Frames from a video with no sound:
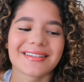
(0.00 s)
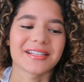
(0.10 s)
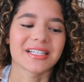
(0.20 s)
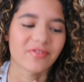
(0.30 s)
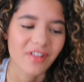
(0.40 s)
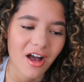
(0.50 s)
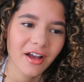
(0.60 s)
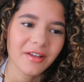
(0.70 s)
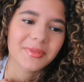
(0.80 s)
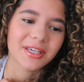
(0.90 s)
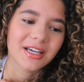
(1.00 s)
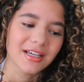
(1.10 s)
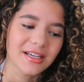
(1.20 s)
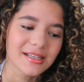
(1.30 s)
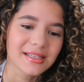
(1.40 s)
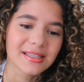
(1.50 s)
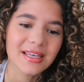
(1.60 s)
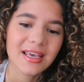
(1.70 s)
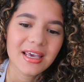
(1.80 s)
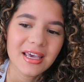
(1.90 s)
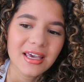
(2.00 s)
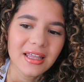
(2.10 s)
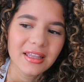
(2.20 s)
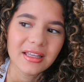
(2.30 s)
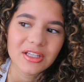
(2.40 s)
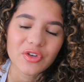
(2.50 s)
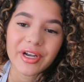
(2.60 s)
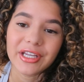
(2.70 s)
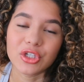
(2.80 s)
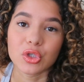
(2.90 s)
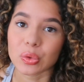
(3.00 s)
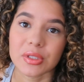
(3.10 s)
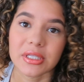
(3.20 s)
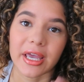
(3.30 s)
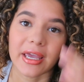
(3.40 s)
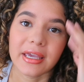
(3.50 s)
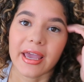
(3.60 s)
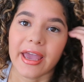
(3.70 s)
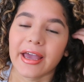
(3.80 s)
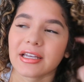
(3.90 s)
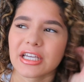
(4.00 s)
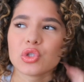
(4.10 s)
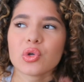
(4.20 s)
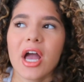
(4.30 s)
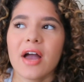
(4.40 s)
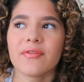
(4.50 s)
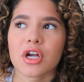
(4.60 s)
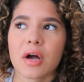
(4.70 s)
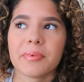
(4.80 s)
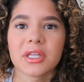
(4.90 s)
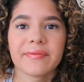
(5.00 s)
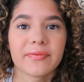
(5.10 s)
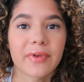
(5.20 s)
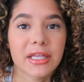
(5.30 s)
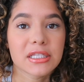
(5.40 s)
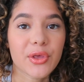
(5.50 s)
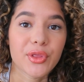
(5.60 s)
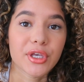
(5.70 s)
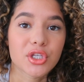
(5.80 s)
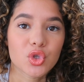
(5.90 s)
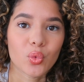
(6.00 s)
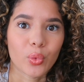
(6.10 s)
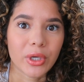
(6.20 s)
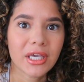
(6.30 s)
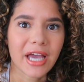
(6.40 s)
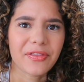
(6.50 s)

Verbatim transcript: this vlog because it's already Tuesday and I do have a couple of events this week.